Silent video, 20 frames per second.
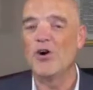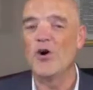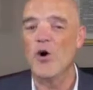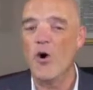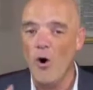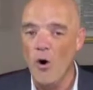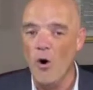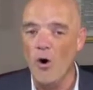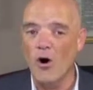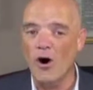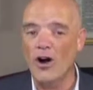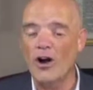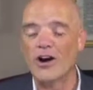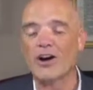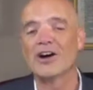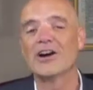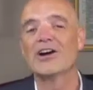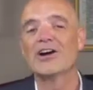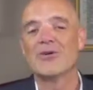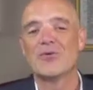
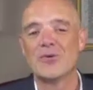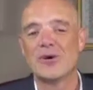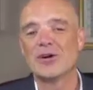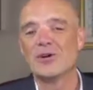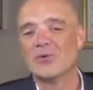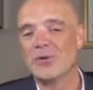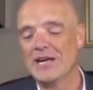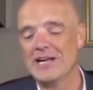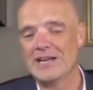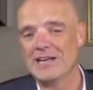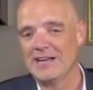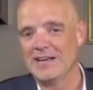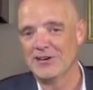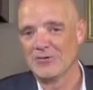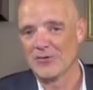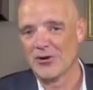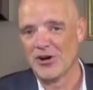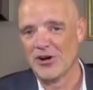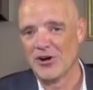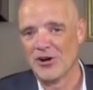or we're reading it
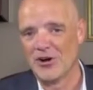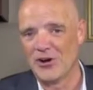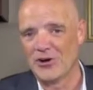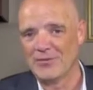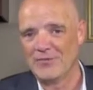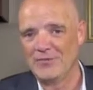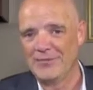wrong.